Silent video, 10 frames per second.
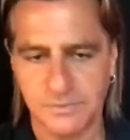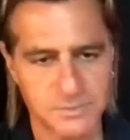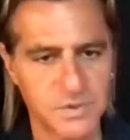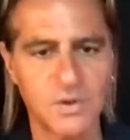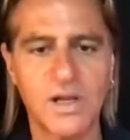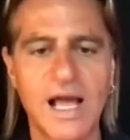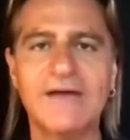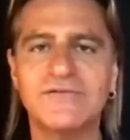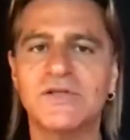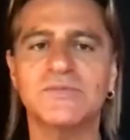you will
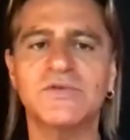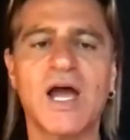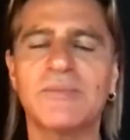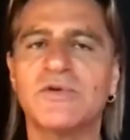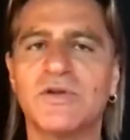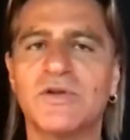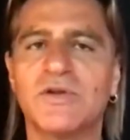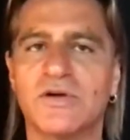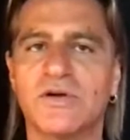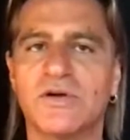have some time to
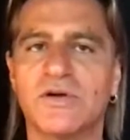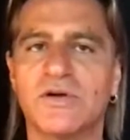yourself.